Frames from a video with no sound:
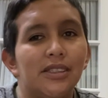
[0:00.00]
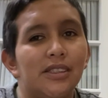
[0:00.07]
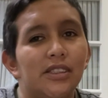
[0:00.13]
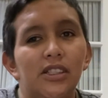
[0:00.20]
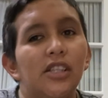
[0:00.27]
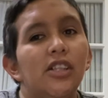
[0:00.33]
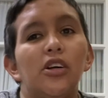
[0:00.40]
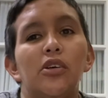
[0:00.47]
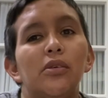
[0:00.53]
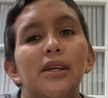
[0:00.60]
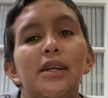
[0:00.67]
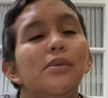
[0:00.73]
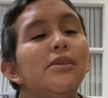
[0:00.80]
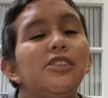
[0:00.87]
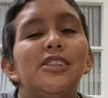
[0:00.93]
he
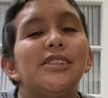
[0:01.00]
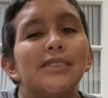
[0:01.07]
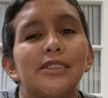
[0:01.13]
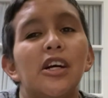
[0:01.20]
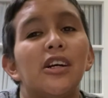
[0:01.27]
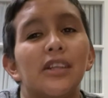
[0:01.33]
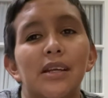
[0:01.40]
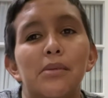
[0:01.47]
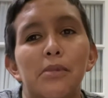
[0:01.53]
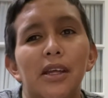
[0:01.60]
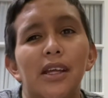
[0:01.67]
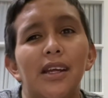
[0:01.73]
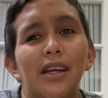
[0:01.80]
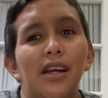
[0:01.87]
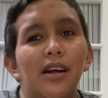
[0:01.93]
was just stalking me
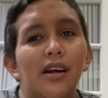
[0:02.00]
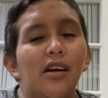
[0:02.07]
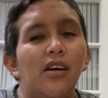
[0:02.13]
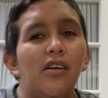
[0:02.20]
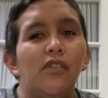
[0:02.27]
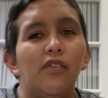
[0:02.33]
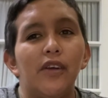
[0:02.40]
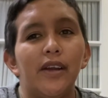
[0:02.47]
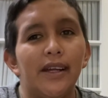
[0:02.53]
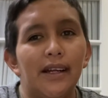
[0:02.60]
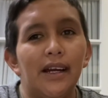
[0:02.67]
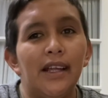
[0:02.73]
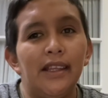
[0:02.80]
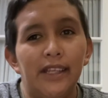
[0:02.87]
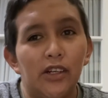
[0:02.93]
for like
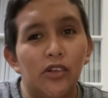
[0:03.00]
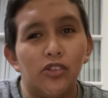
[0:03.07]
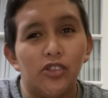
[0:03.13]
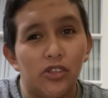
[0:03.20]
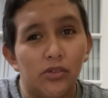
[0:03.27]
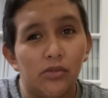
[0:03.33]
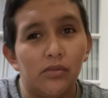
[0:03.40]
a year or two.